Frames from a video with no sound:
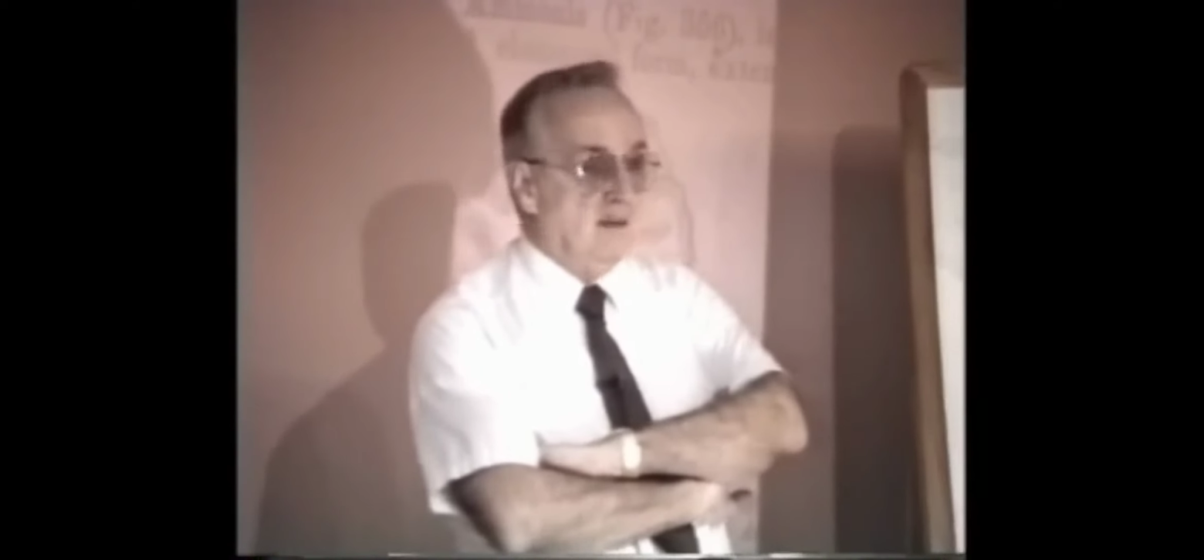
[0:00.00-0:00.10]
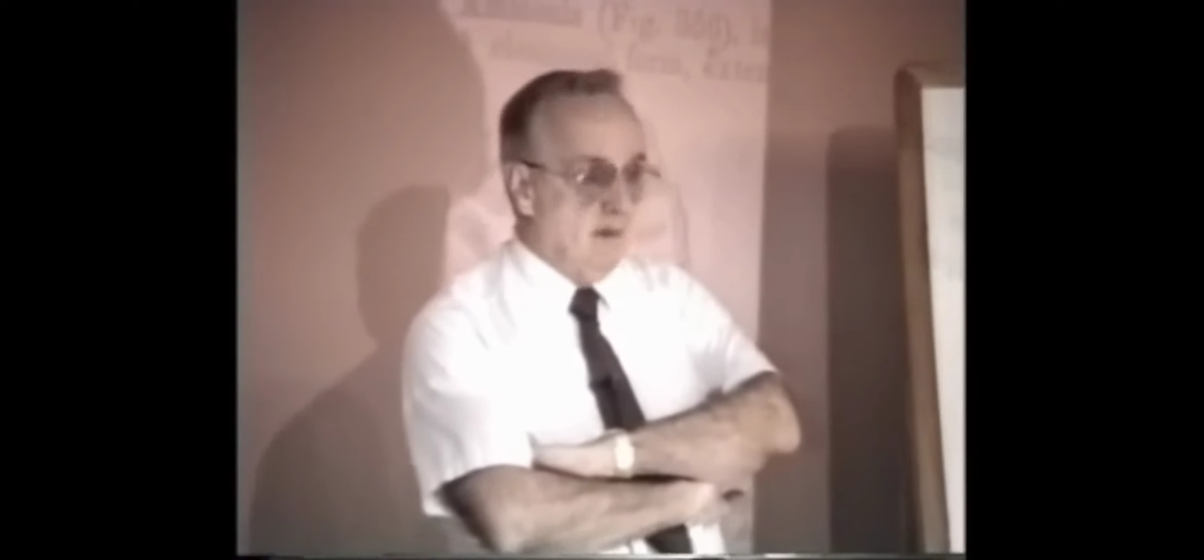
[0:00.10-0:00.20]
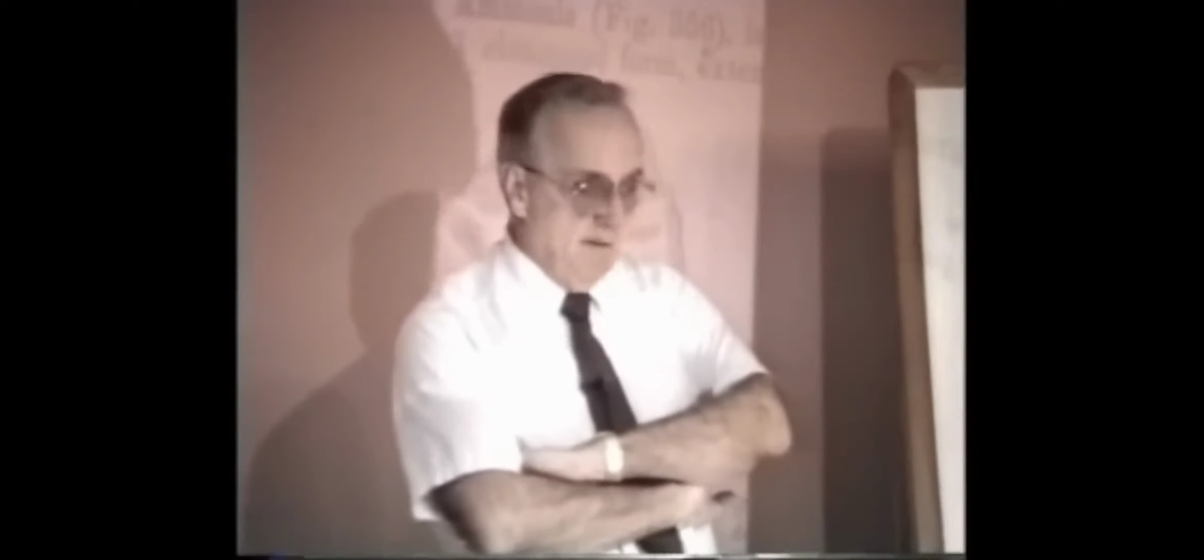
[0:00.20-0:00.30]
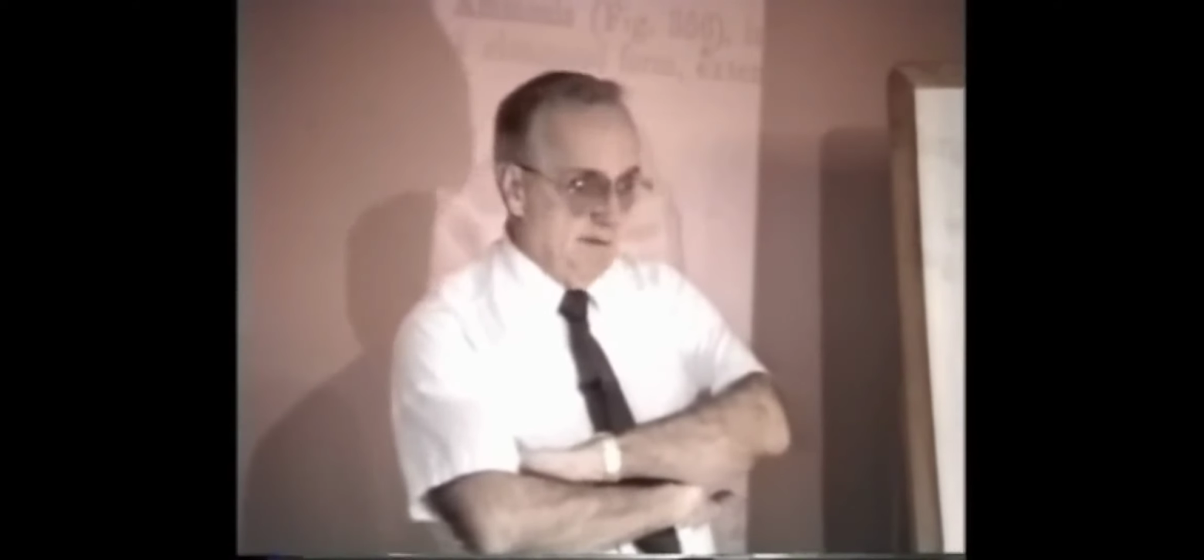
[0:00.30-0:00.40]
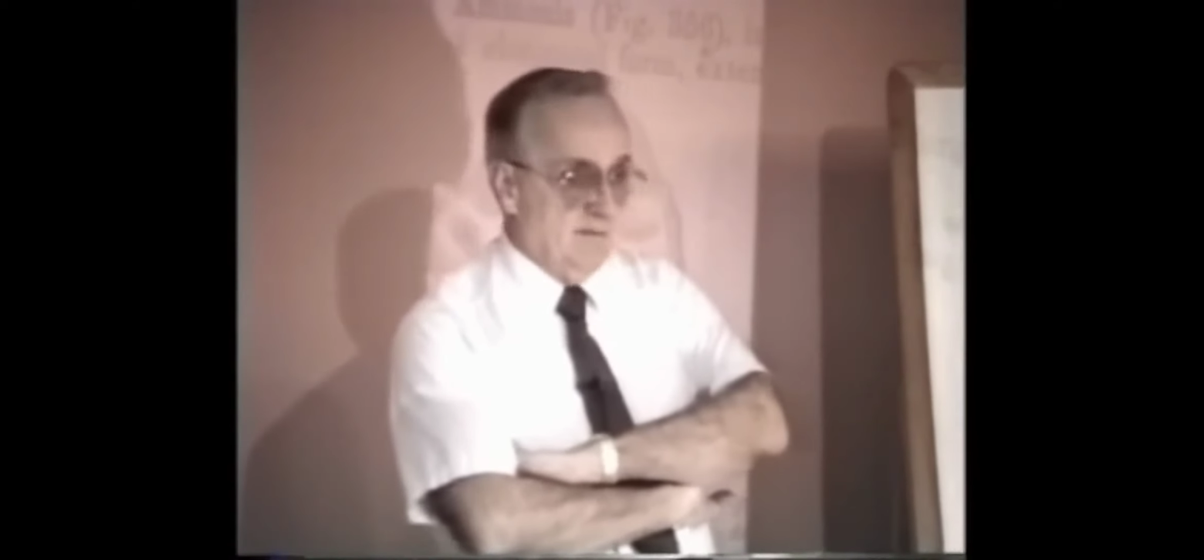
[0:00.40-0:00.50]

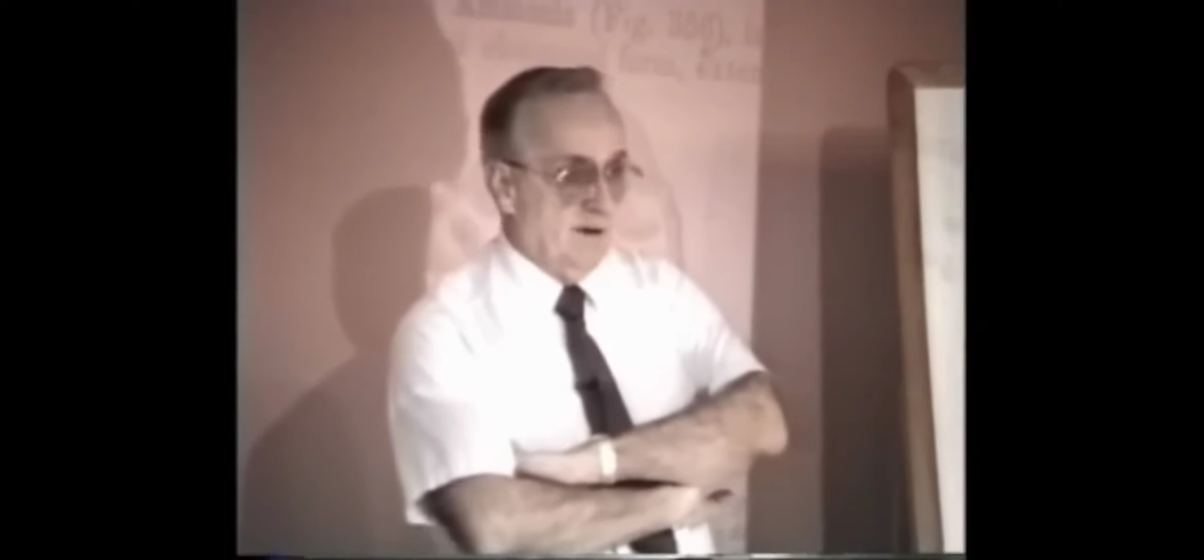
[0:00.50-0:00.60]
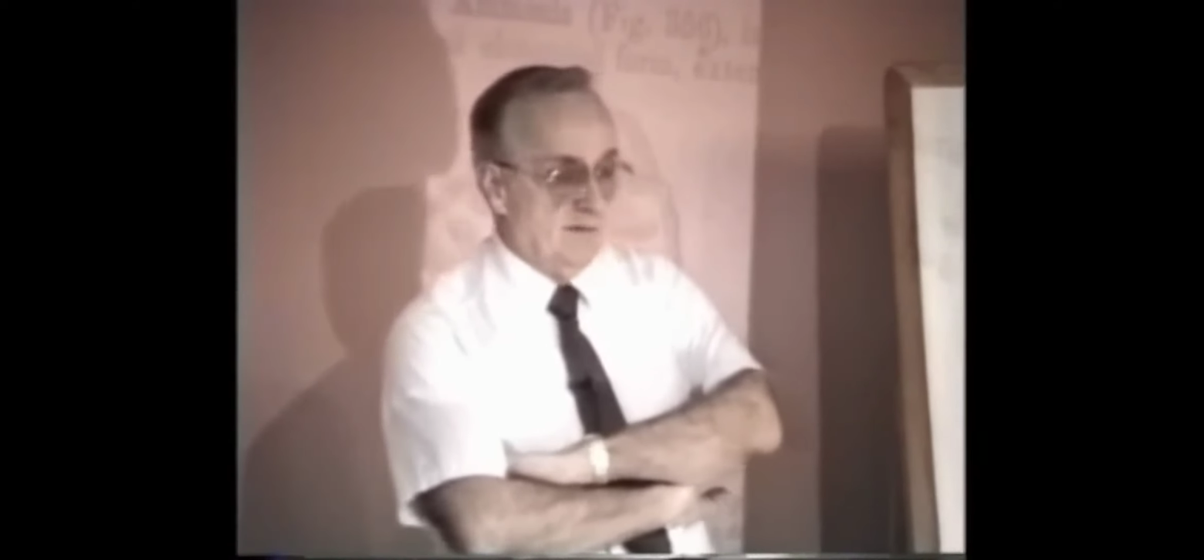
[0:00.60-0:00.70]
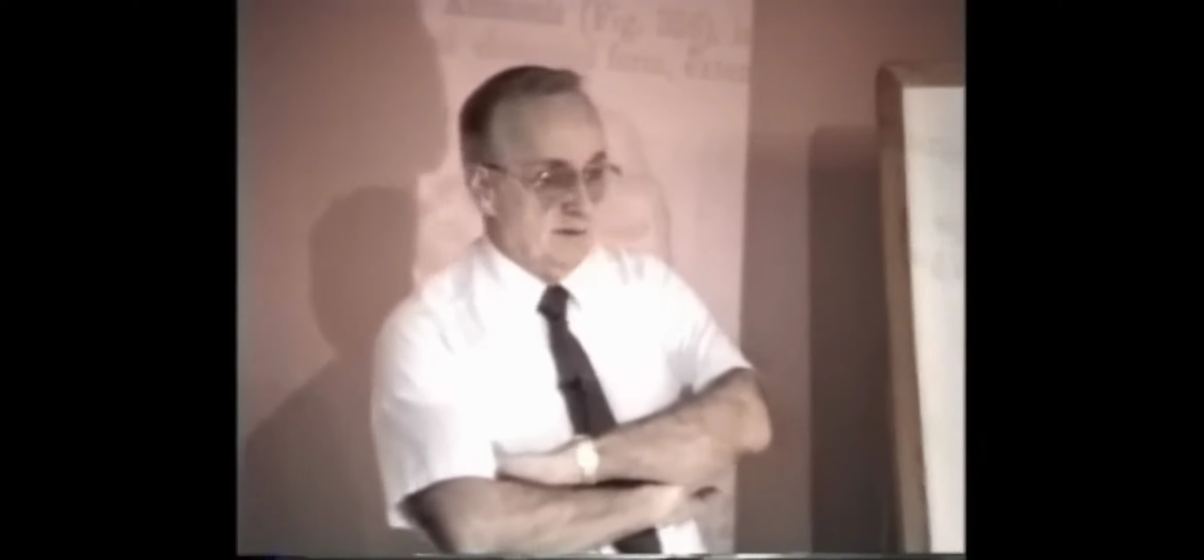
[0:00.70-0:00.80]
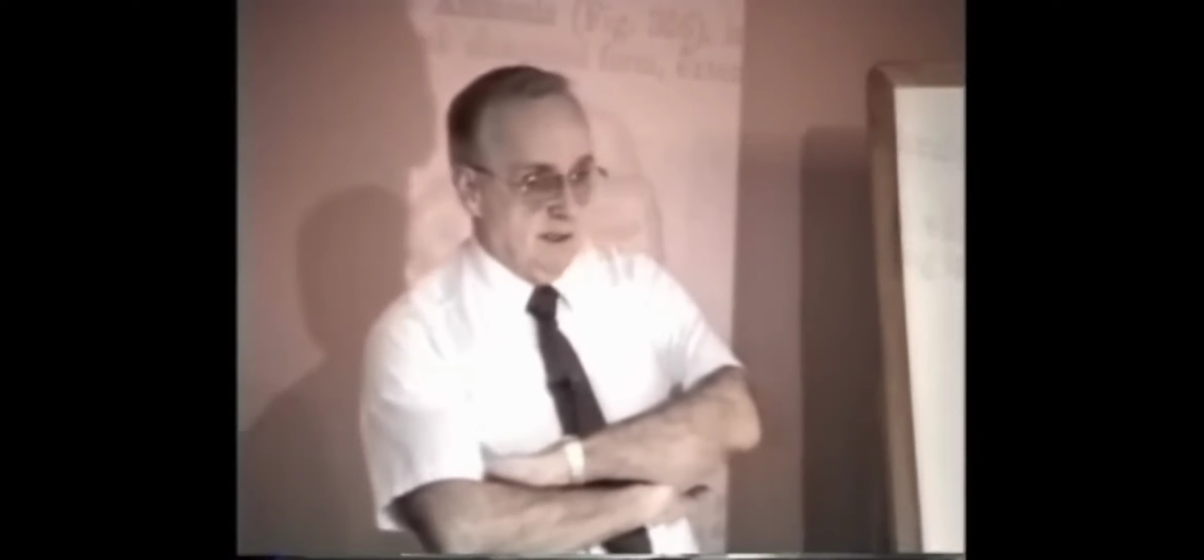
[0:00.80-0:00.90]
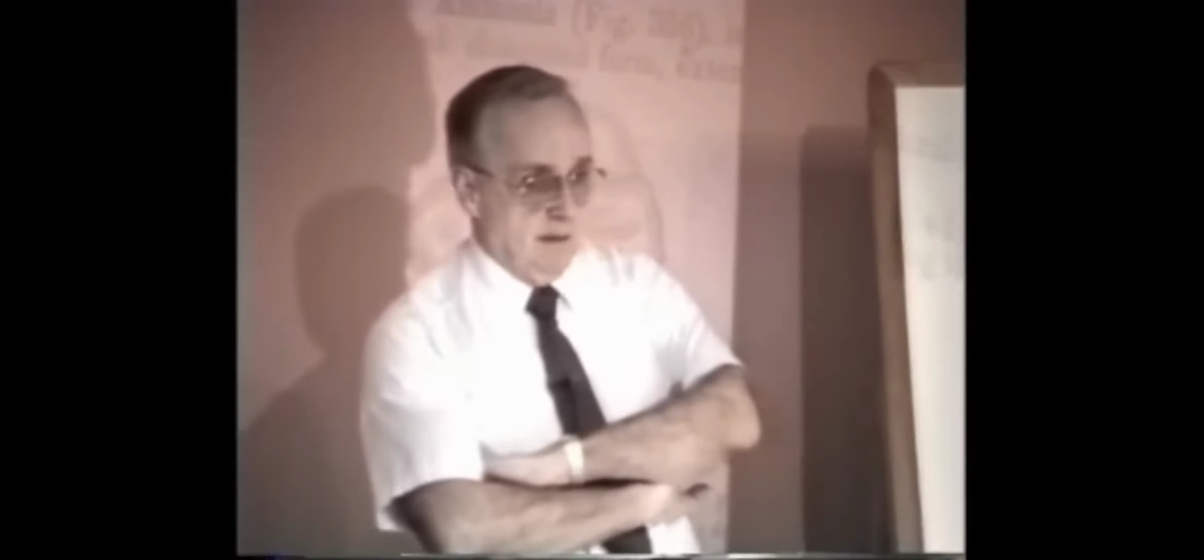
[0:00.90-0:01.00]
And you have evolved